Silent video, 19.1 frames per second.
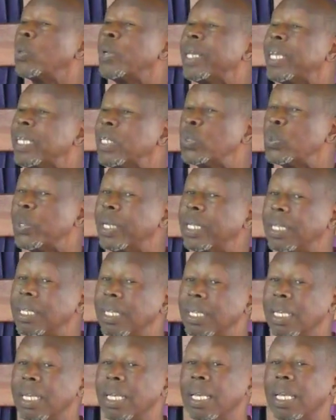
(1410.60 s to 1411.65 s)
to His will,
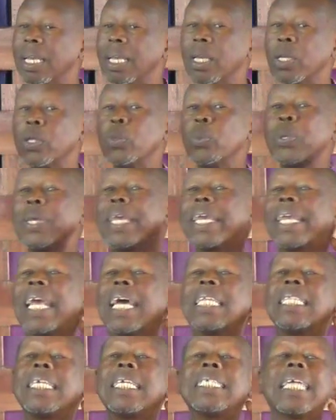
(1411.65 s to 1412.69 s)
we
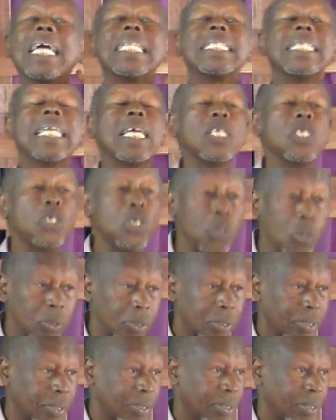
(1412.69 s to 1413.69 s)
get His attention.